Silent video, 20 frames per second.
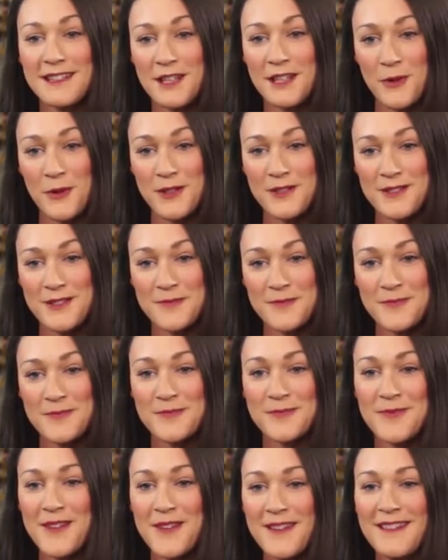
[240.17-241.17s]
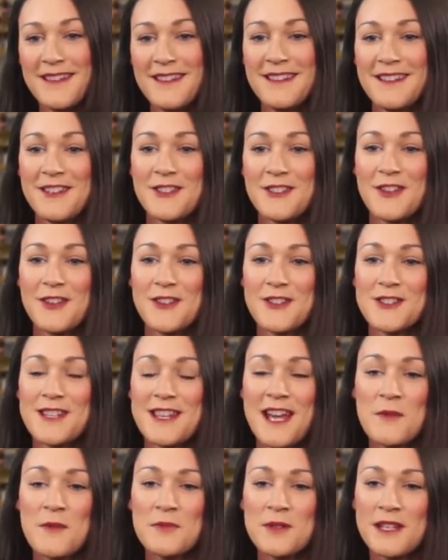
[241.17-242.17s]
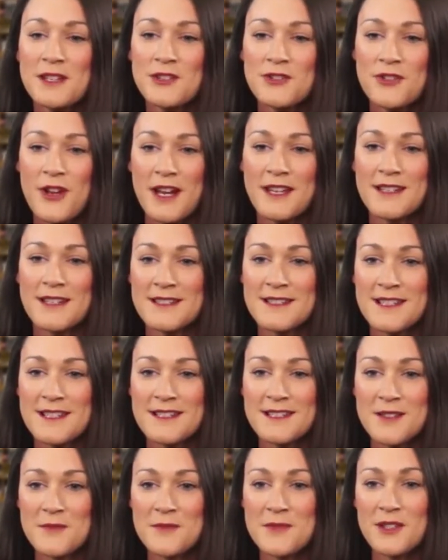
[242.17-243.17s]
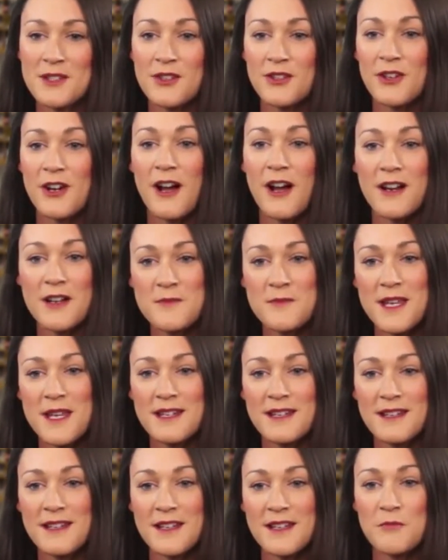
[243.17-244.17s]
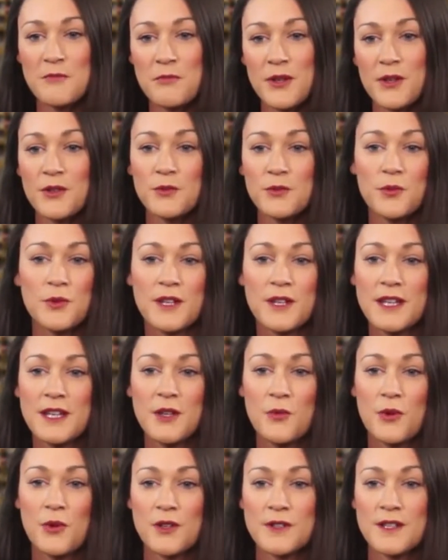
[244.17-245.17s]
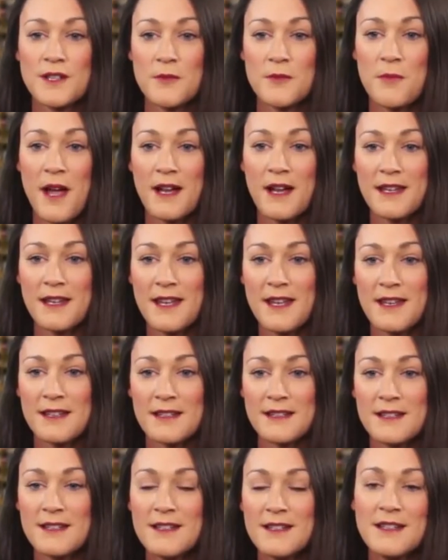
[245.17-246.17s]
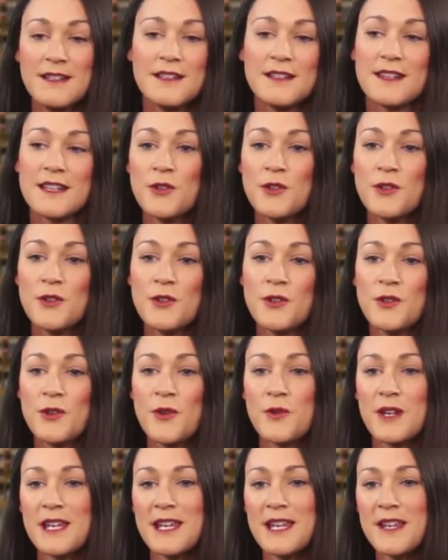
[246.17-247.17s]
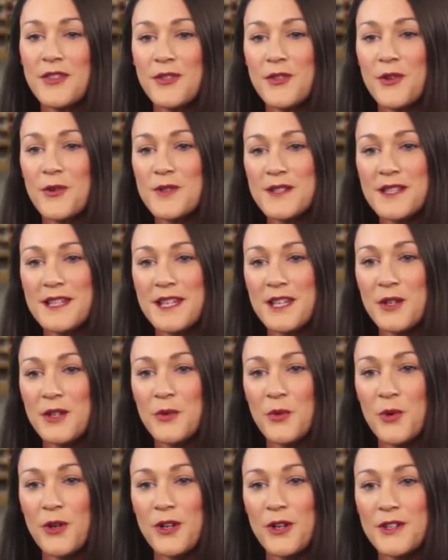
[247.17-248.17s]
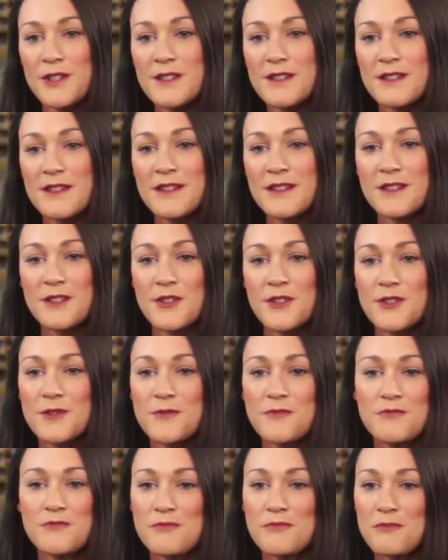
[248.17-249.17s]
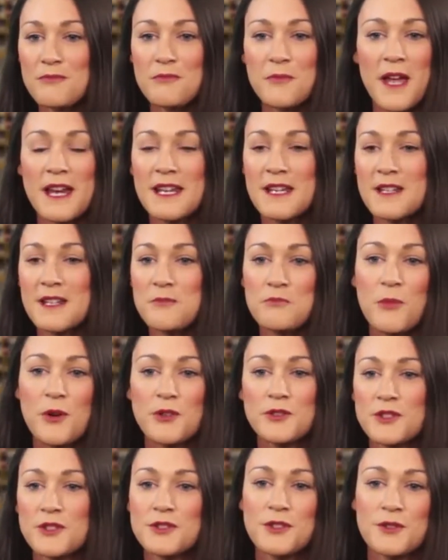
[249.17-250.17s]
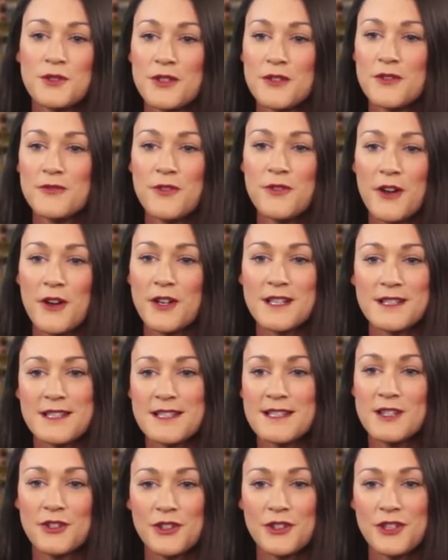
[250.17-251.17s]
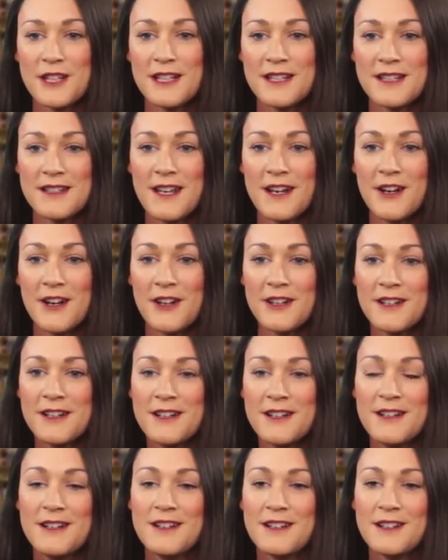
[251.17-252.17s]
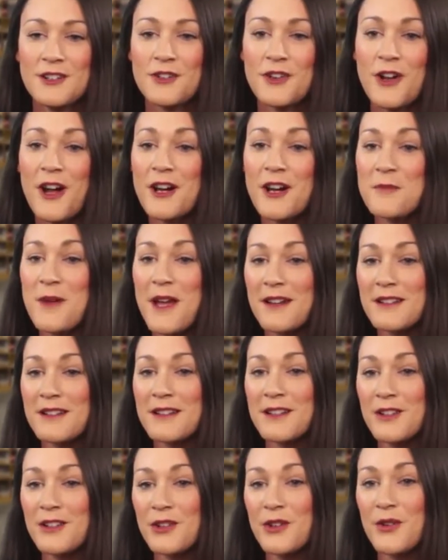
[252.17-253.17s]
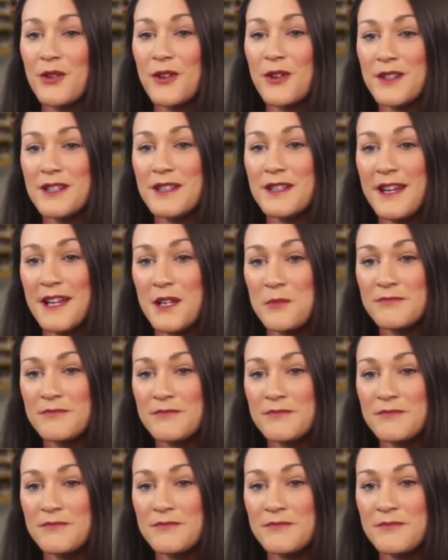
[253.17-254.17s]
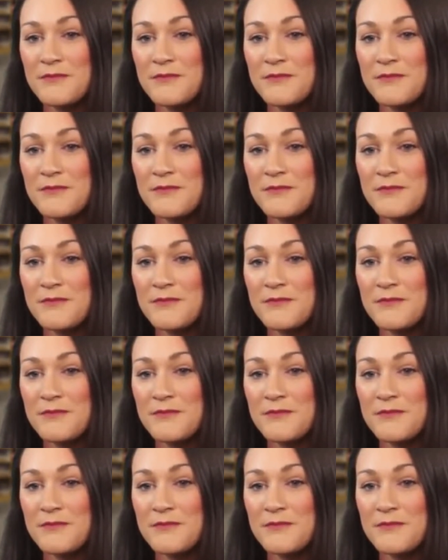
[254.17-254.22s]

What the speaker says: keywords. There's applicant tracking systems that are automated and built with keywords on the back end that if you don't hit those keywords, there's any multitude of variances that are needed there. You're automatically going to go to the denied bin.